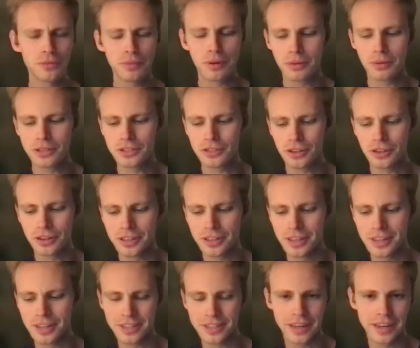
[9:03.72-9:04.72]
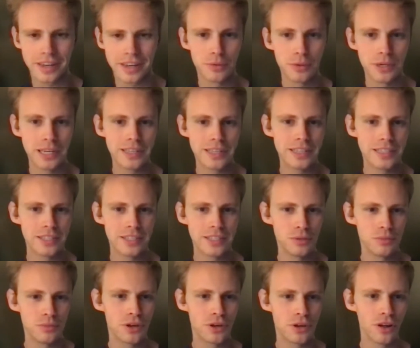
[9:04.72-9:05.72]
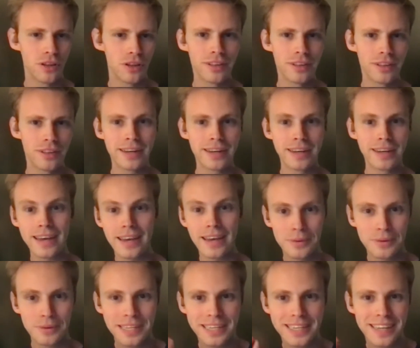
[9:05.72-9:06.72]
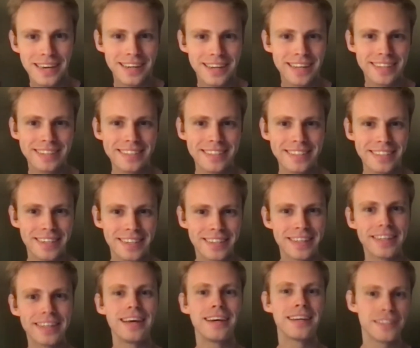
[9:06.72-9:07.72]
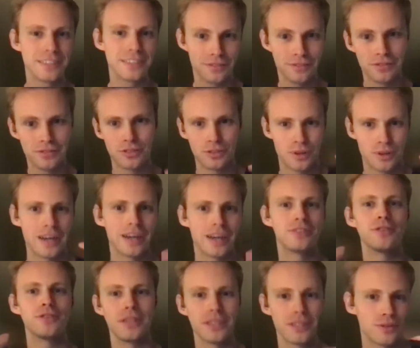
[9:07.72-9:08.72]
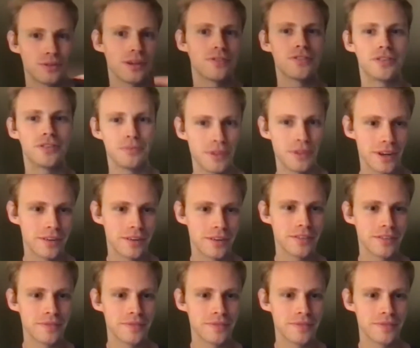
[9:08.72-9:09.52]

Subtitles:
probably started as like a weekly Zoom call, like, hey, we need identity, and then like trying to iterate from there.